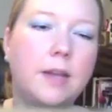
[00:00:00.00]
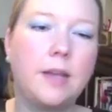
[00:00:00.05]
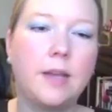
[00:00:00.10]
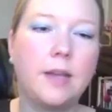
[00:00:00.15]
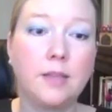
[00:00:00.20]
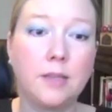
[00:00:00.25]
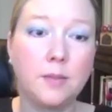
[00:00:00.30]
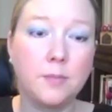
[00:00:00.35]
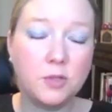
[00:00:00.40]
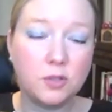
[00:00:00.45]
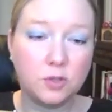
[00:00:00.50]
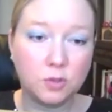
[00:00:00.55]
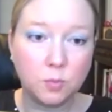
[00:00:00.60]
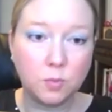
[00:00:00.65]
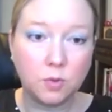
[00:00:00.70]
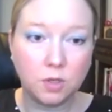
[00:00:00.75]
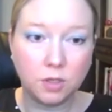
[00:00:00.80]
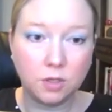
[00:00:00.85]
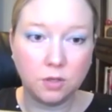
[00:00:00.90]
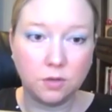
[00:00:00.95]
And let me just
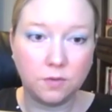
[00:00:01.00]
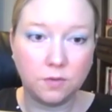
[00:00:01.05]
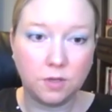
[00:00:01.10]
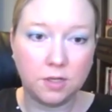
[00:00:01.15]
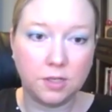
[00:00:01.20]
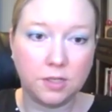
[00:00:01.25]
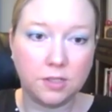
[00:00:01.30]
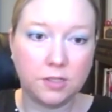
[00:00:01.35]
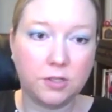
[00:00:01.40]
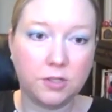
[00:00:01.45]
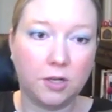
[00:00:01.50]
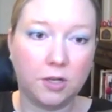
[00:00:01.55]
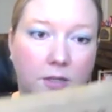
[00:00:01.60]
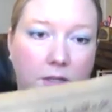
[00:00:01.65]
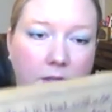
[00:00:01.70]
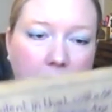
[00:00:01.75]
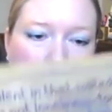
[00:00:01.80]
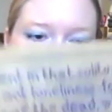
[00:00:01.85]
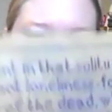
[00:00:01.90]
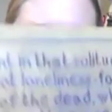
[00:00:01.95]
warn you, if you're going to start
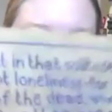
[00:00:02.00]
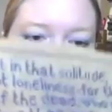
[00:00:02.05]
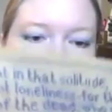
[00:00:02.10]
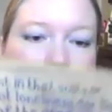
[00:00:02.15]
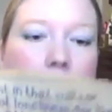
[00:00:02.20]
this,